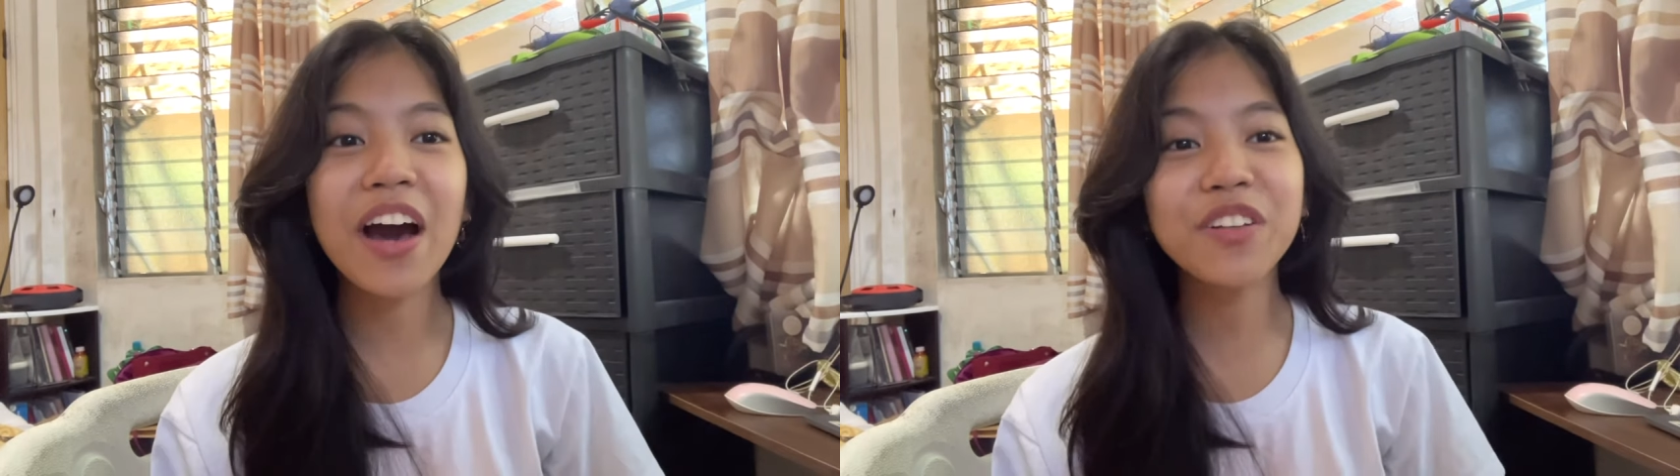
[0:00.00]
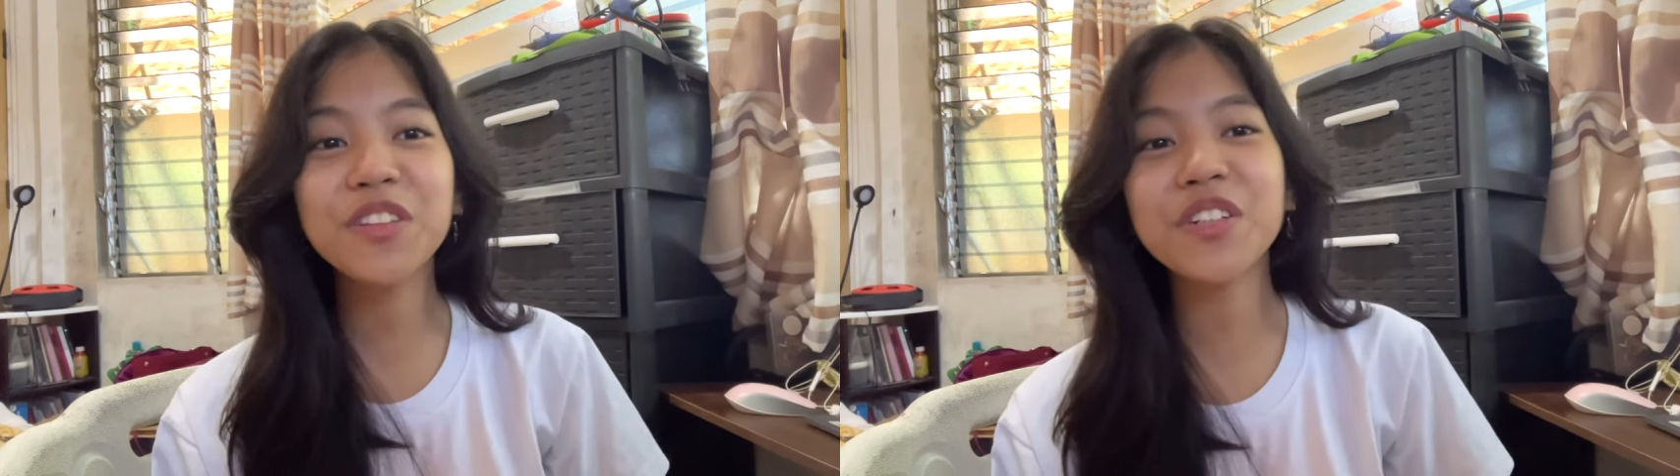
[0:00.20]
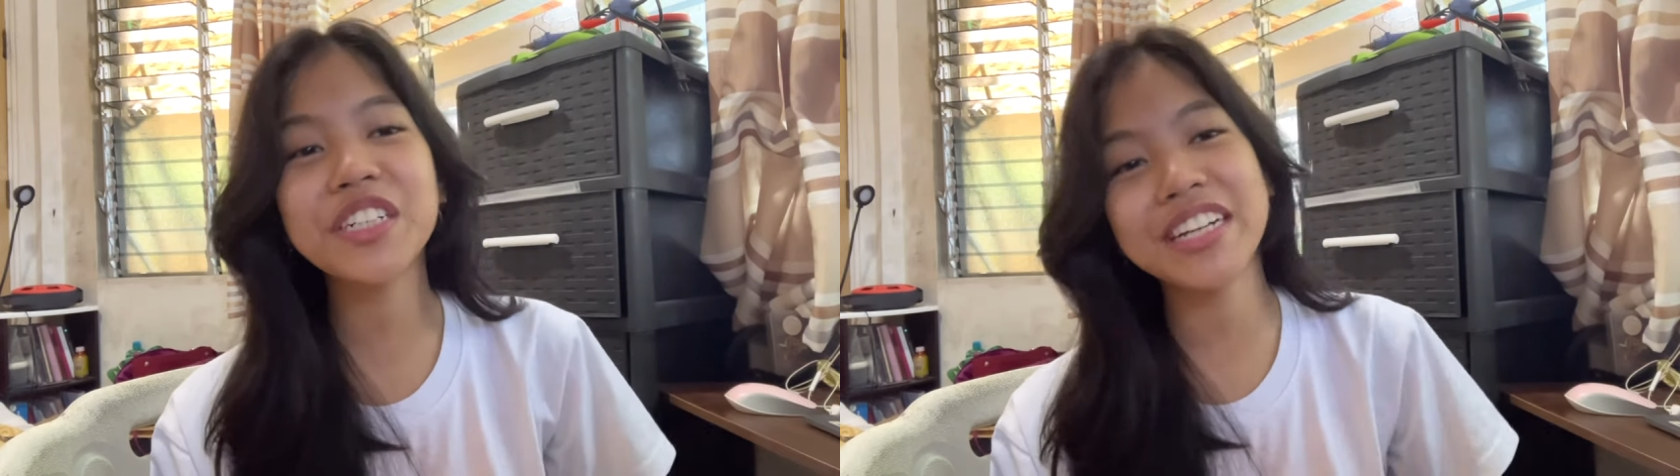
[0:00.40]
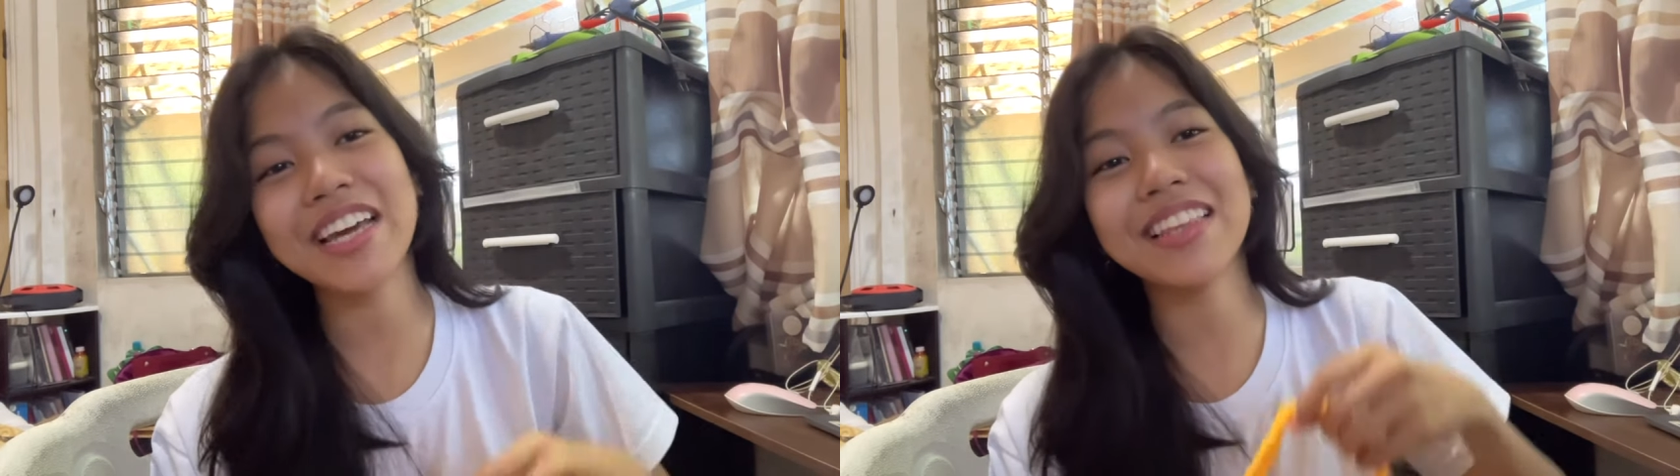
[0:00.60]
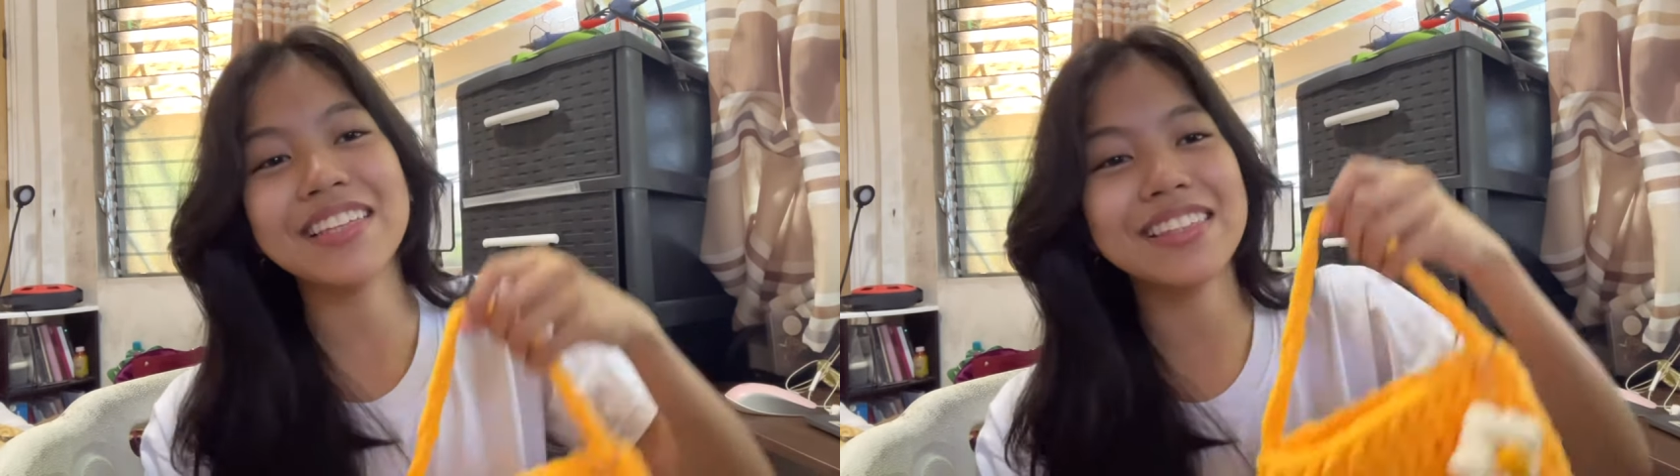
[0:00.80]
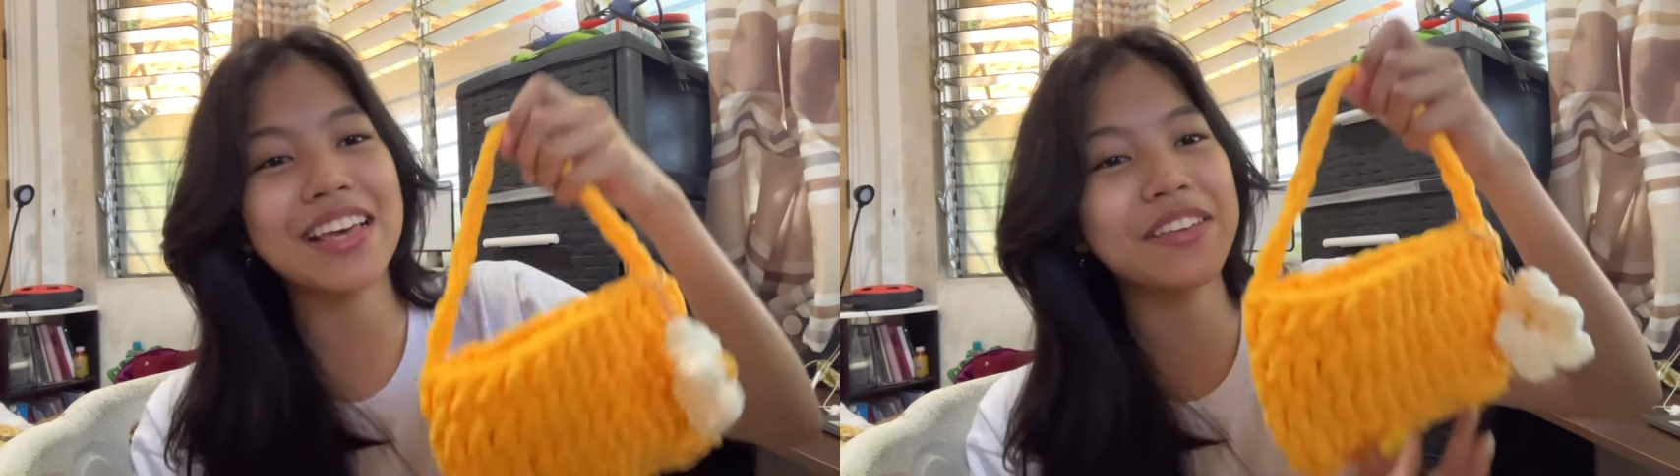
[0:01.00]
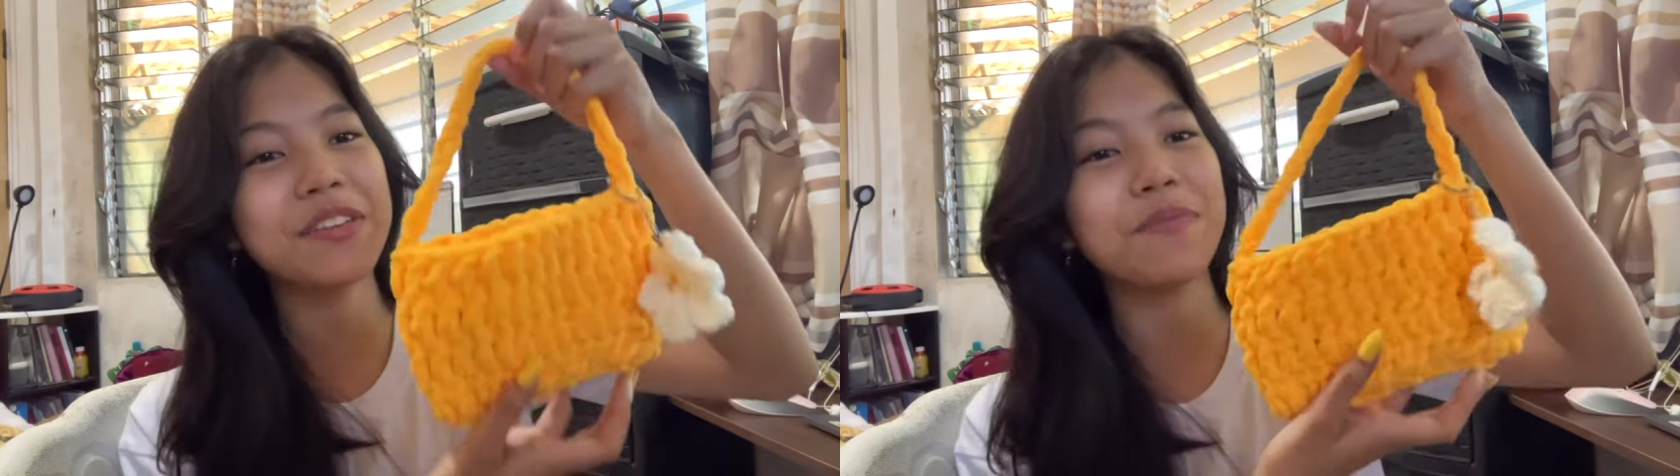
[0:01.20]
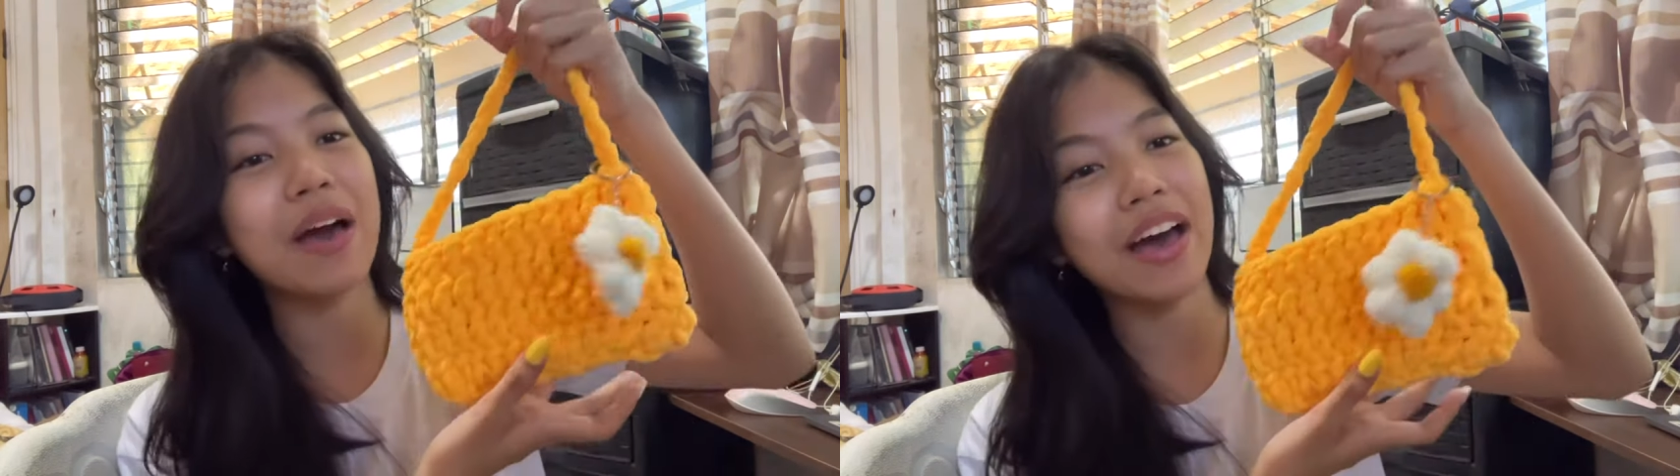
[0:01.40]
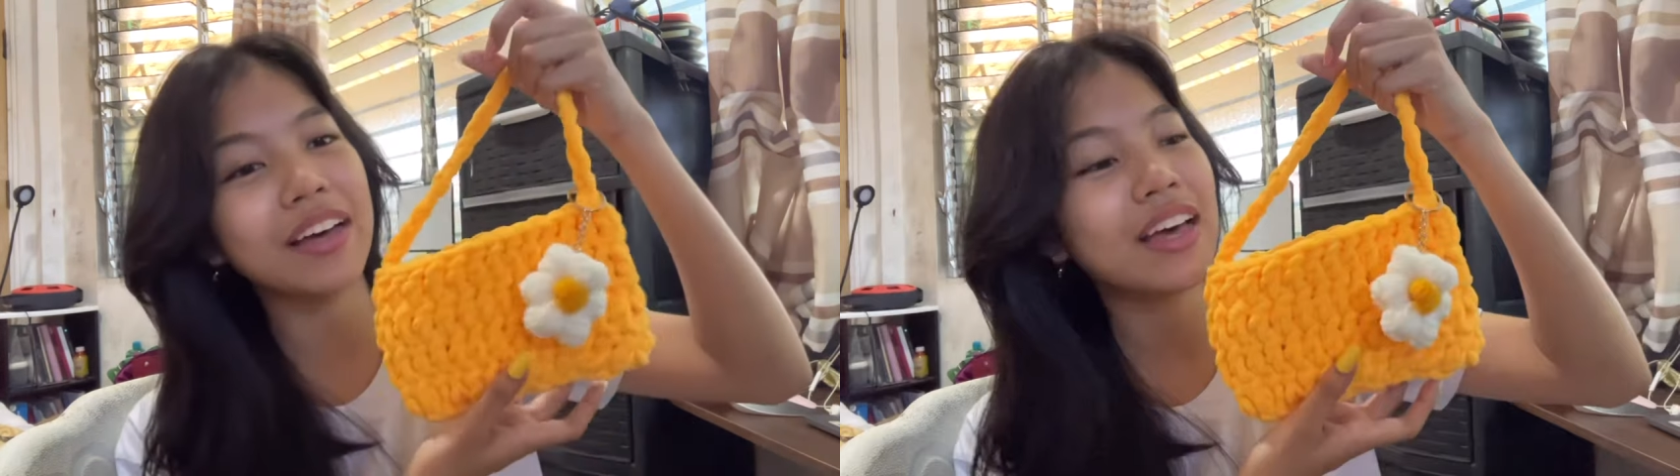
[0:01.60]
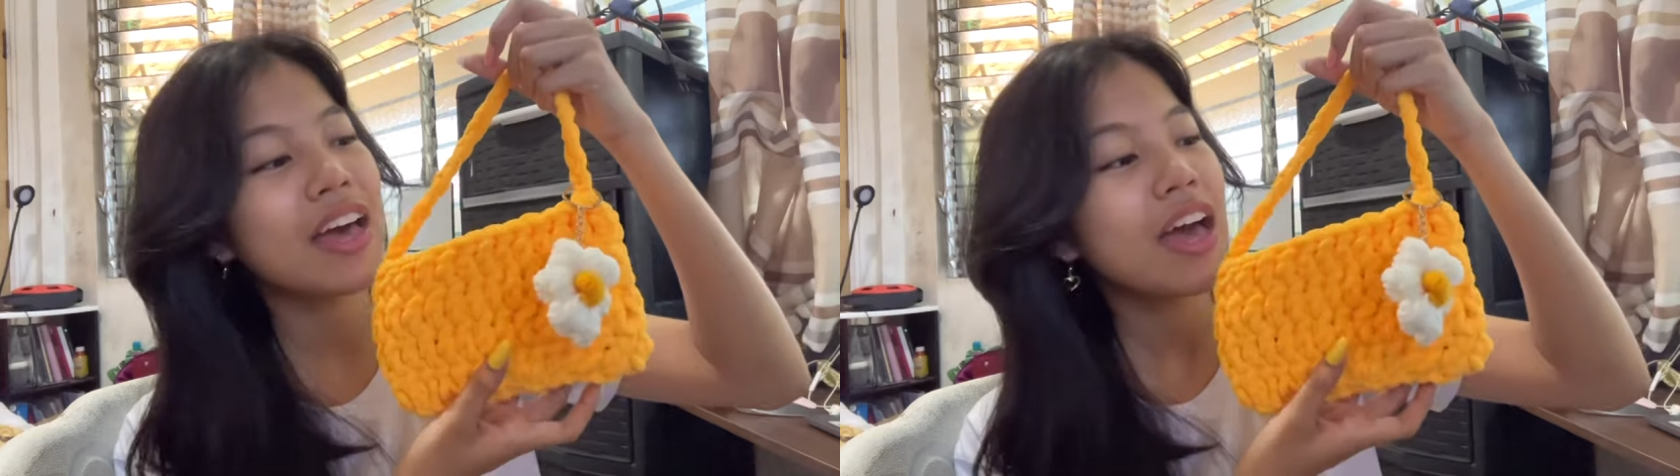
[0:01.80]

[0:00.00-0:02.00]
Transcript: how to crochet this daisy bag.